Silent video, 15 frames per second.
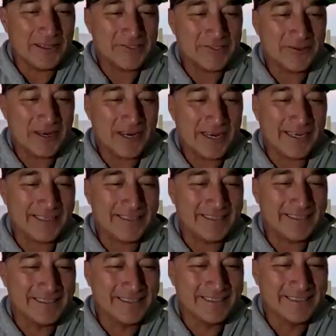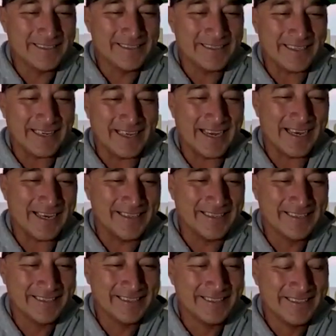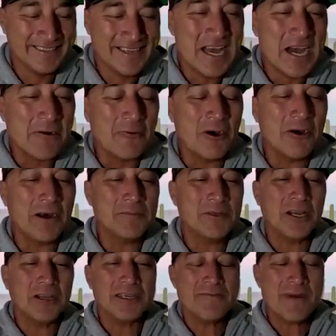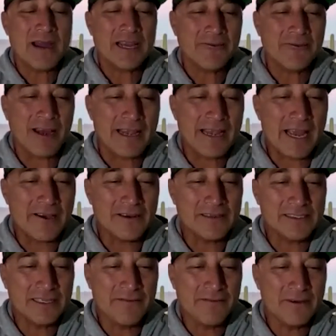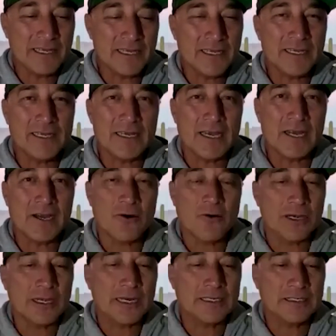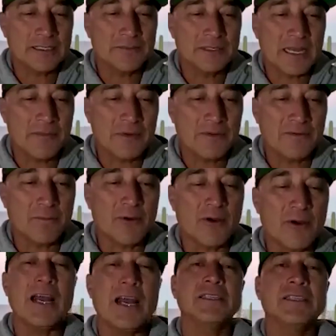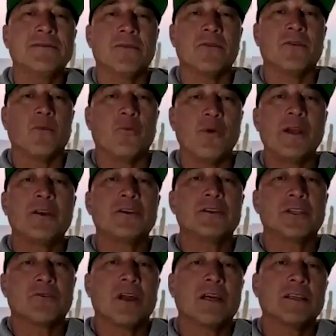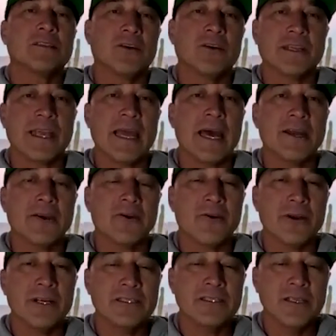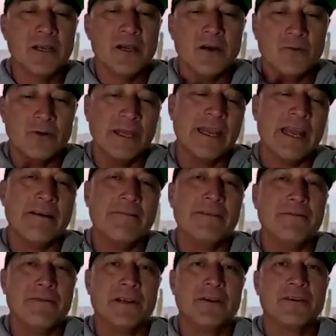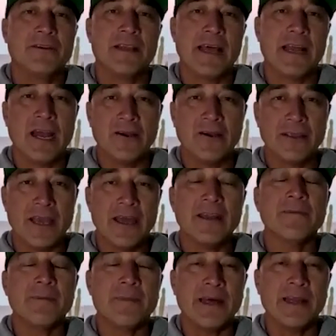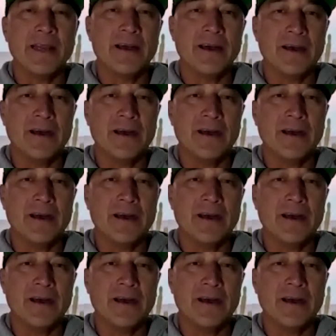that's right. Yeah. Well, I'm talking to Mike right now to see if we can organize some type of prize for the winners across all the categories. We haven't figured that out yet, but